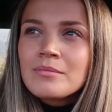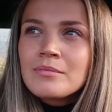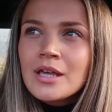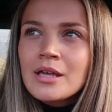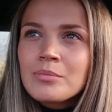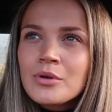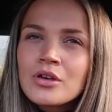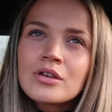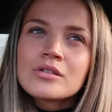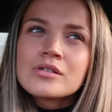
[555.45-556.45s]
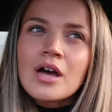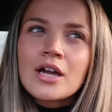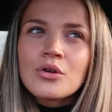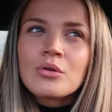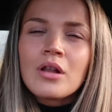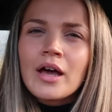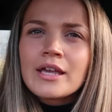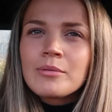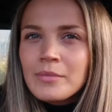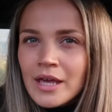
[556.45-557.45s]
meat because I don't
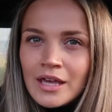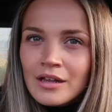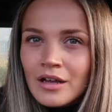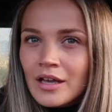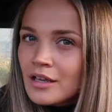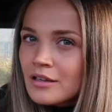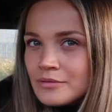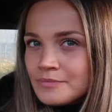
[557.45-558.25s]
like meat. Like,